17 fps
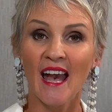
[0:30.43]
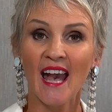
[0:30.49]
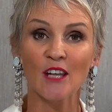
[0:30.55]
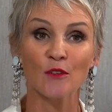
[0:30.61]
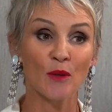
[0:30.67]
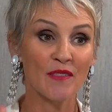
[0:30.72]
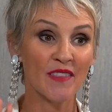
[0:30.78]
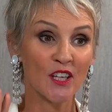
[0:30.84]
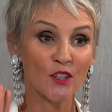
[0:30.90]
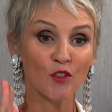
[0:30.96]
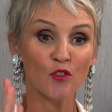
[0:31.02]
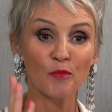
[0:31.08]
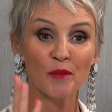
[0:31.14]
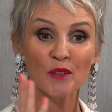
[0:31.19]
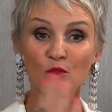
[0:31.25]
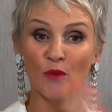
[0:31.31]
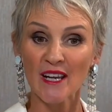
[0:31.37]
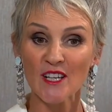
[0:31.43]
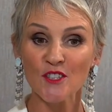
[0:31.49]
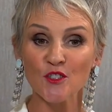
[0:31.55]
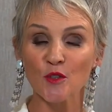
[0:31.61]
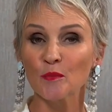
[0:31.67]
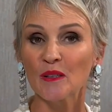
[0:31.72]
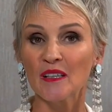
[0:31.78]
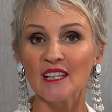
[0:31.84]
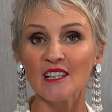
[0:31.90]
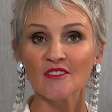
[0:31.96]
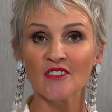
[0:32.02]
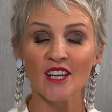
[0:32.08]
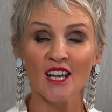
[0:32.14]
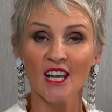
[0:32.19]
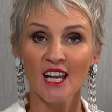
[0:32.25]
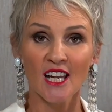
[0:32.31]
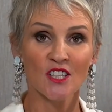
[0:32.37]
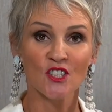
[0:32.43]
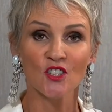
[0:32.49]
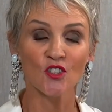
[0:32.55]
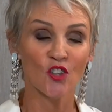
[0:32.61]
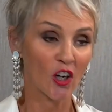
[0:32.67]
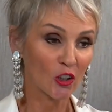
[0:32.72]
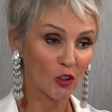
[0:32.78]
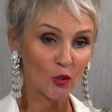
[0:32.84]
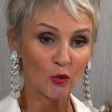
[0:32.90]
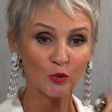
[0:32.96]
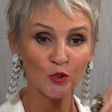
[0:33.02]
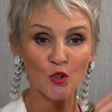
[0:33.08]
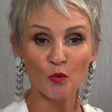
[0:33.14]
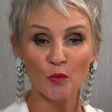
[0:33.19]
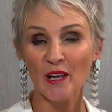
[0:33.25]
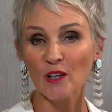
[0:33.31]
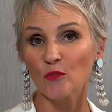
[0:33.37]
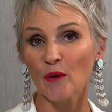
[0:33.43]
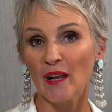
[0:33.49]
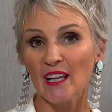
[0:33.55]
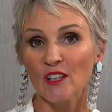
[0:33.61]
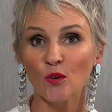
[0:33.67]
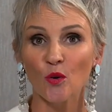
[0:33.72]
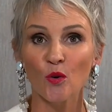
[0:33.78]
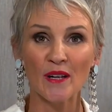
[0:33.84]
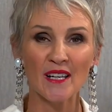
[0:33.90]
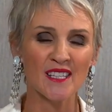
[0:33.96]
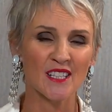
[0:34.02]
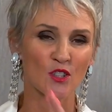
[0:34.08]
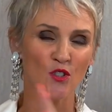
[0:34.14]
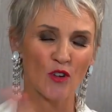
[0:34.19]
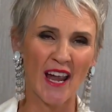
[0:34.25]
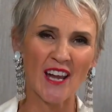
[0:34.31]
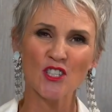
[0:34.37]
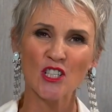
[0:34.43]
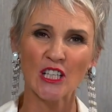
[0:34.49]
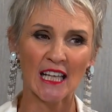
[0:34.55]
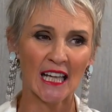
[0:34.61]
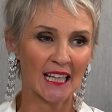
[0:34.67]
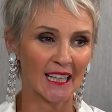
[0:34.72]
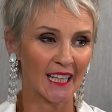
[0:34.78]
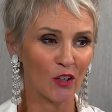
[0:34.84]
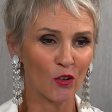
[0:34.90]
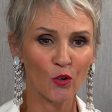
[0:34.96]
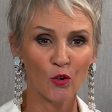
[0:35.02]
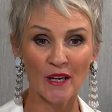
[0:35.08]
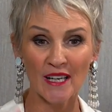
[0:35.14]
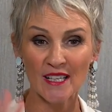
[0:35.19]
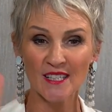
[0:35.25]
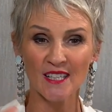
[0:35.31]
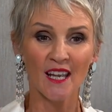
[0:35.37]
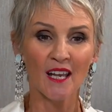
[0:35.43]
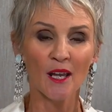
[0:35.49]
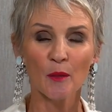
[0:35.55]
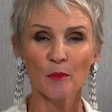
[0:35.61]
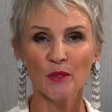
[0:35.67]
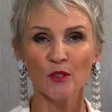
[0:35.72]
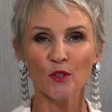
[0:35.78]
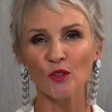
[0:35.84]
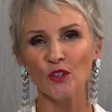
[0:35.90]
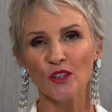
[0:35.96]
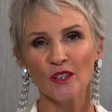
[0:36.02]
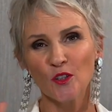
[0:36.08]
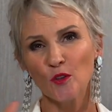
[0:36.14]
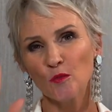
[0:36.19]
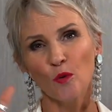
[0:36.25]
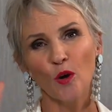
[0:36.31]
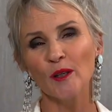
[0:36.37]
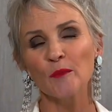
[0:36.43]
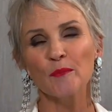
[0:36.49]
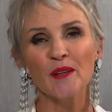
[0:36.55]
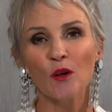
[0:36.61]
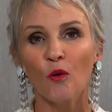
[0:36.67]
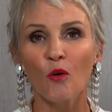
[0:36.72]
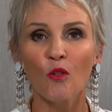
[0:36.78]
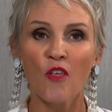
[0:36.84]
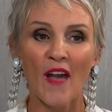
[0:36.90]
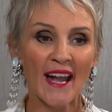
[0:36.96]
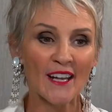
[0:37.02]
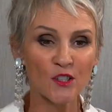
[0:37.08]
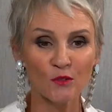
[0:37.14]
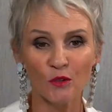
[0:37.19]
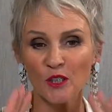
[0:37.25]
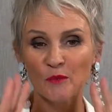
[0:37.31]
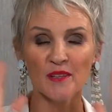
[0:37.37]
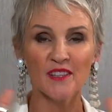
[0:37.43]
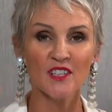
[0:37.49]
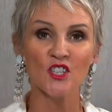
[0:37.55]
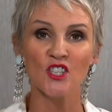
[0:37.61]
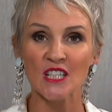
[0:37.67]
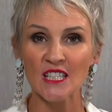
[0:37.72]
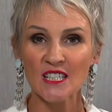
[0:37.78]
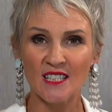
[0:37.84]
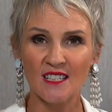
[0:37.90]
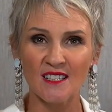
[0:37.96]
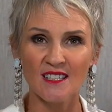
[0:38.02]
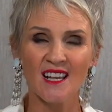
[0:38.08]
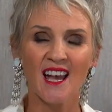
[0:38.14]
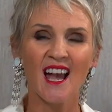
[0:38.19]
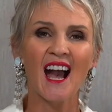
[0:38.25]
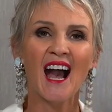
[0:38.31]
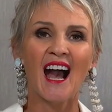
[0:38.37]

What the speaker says: And whether you've been raised to believe it's not cool to wear red, or it's a trashy color, or it's you want to be all that, you want to be the shizness,